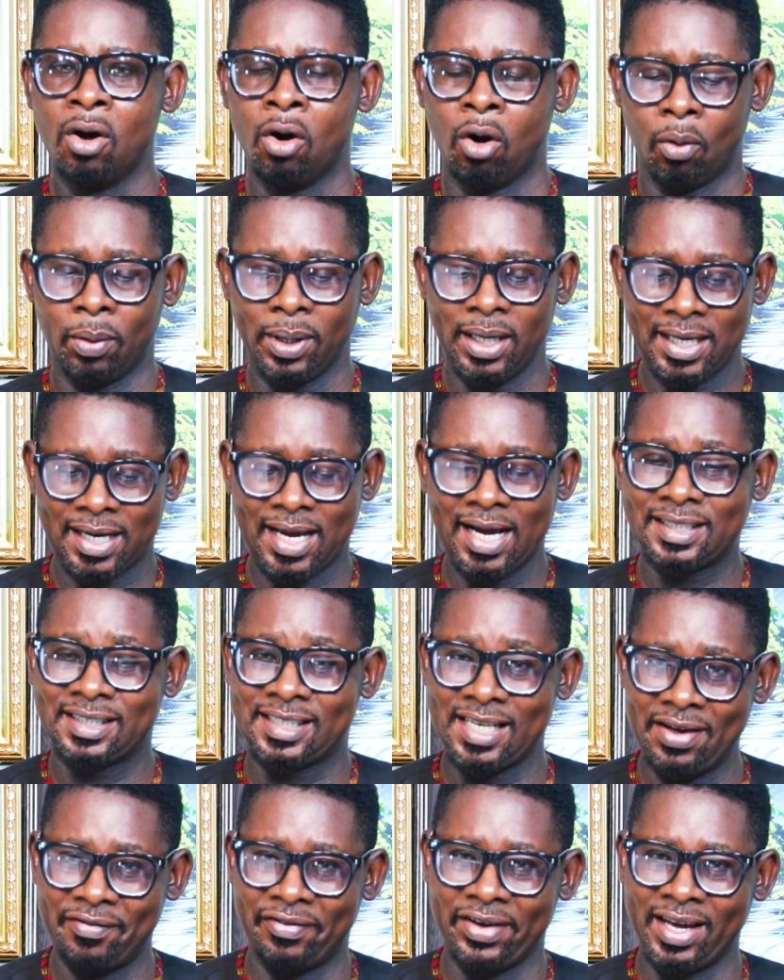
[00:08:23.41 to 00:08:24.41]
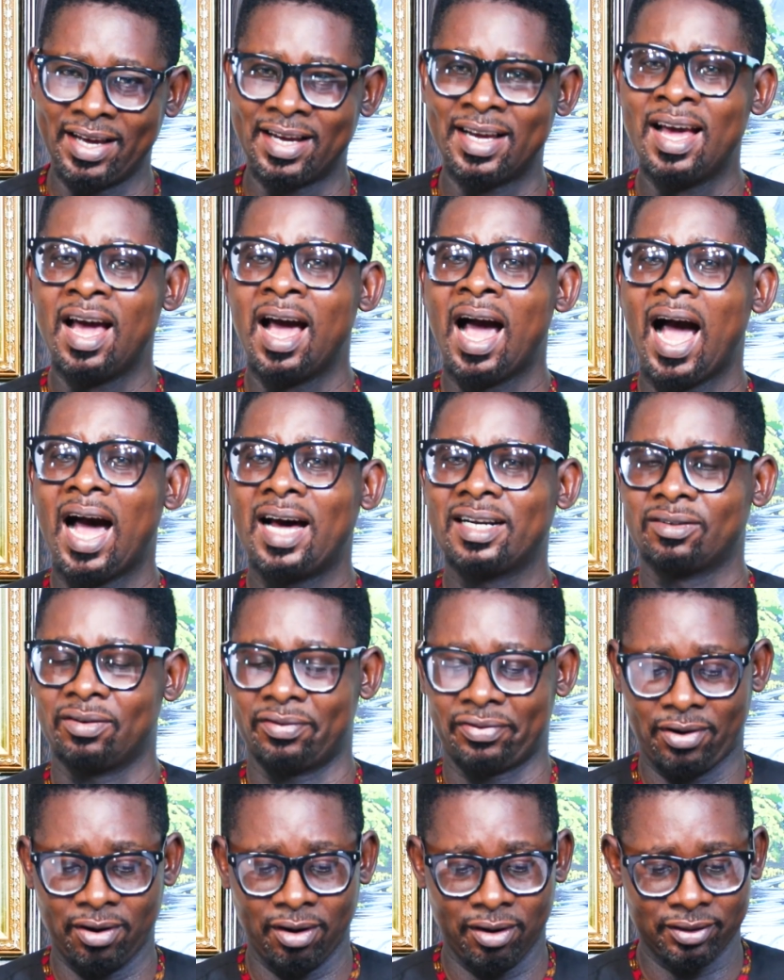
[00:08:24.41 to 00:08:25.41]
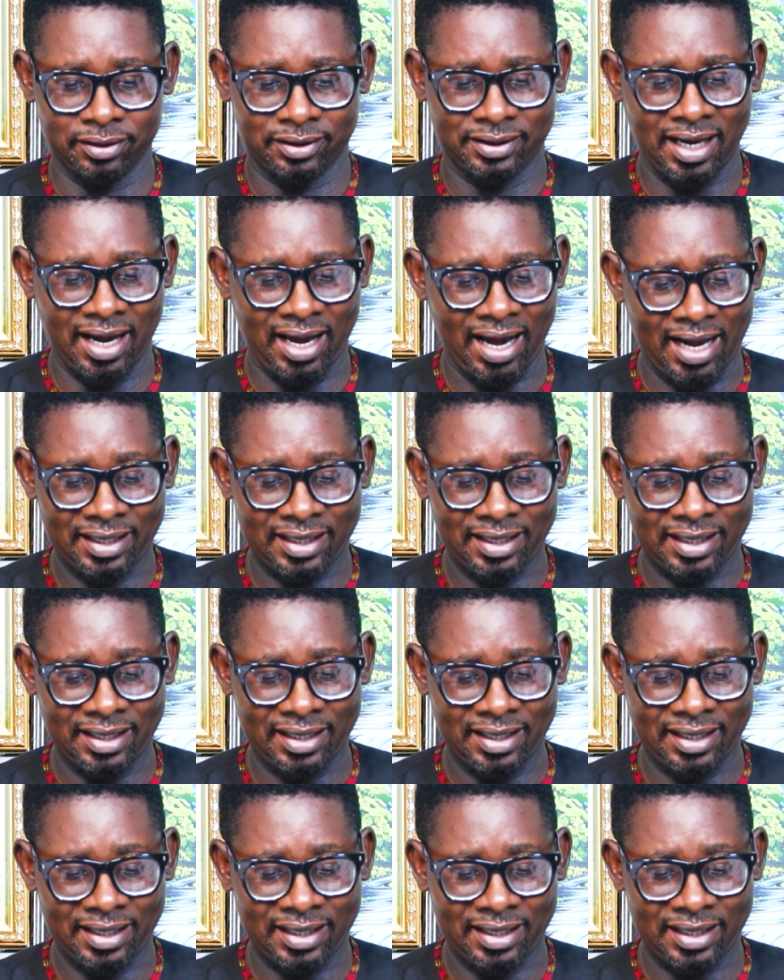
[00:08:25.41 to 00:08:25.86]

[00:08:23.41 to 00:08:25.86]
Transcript: Oweleke TV, and of course, uh,